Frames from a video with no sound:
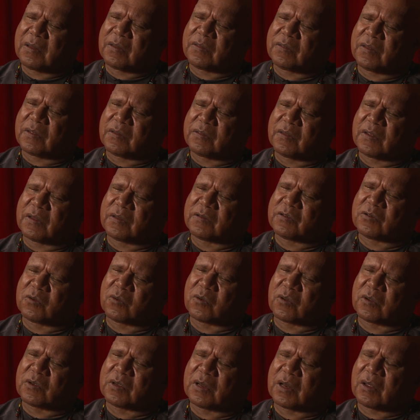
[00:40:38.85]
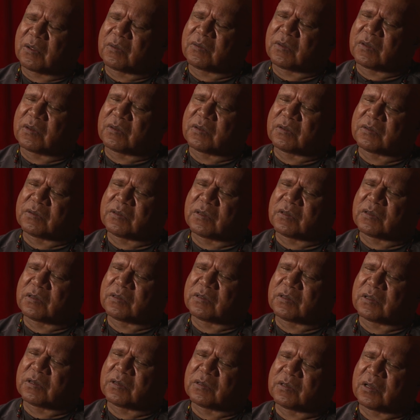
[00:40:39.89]
than sort of, you know,
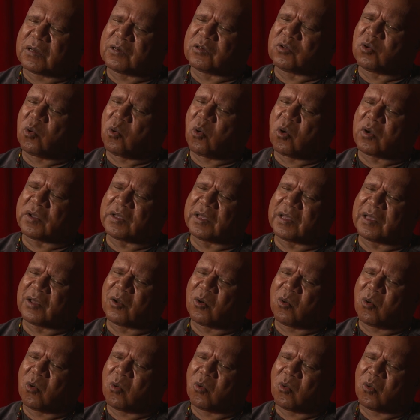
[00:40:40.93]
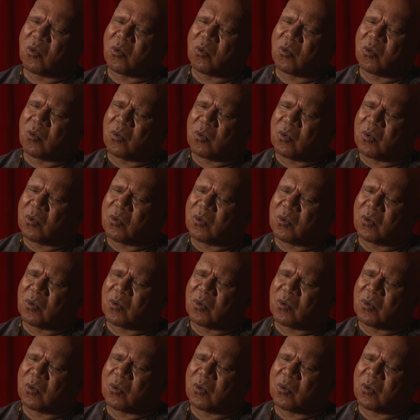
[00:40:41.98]
than talking or